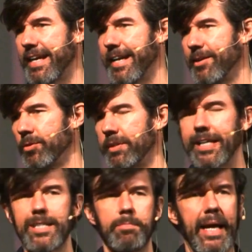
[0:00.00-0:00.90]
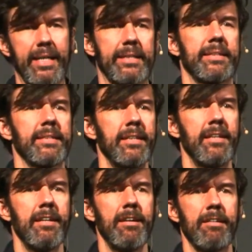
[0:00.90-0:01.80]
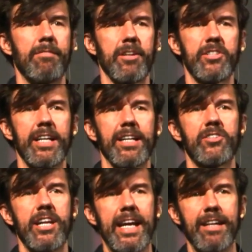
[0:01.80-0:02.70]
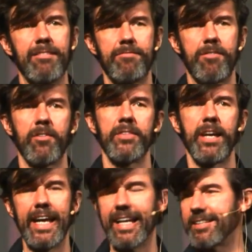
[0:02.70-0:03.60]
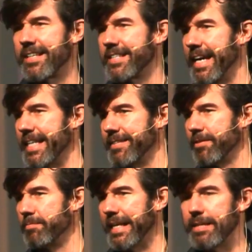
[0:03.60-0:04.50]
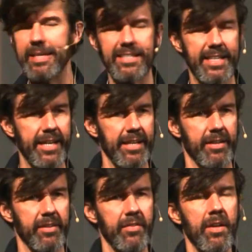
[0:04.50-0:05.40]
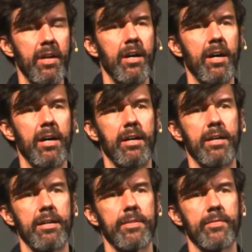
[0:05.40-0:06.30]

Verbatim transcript: I don't expect watching Jane Fonda exercise would make me skinnier. Uh,